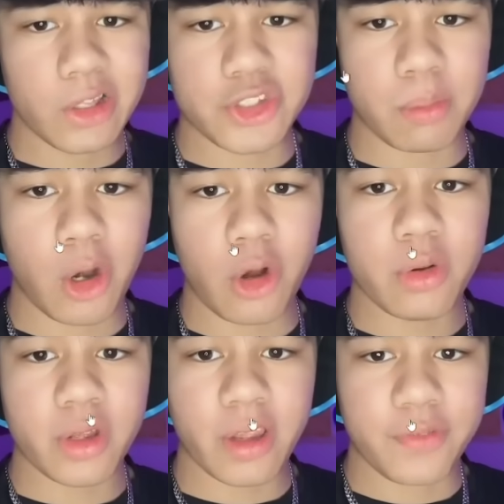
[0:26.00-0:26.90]
Listen,
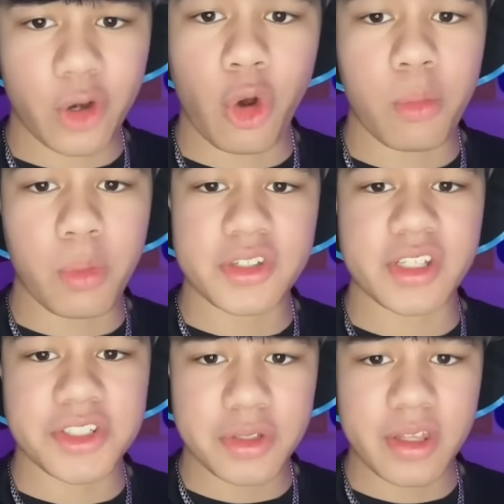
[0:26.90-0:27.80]
bro, if your homeboy
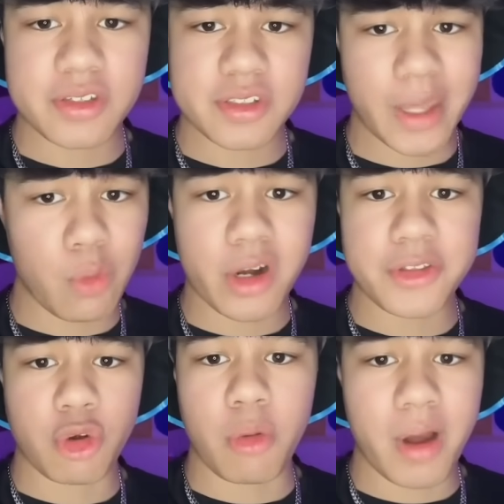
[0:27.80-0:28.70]
sent you this, they
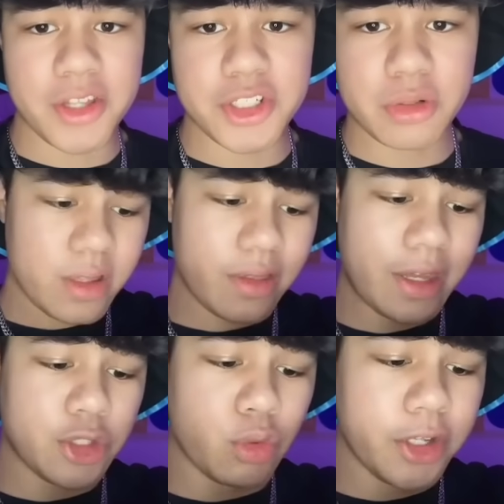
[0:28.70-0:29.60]
wanted to remind you
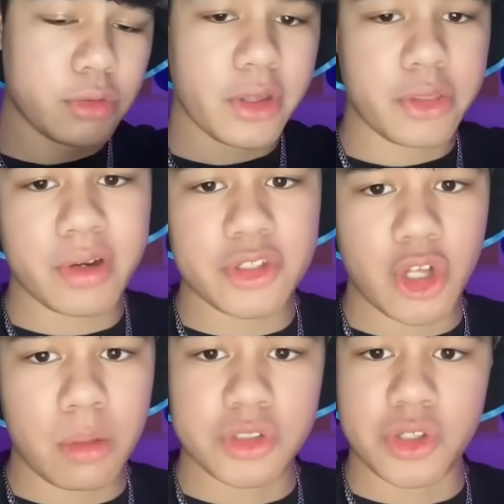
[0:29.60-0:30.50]
that 2023
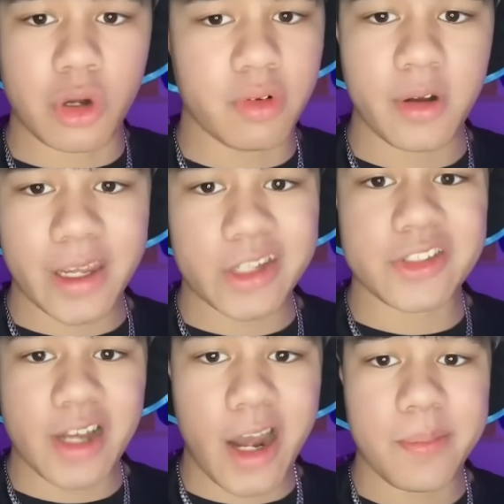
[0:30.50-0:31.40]
is almost over.
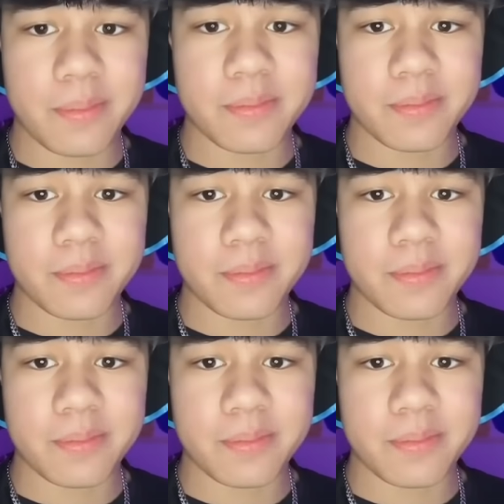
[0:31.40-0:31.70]
It's time.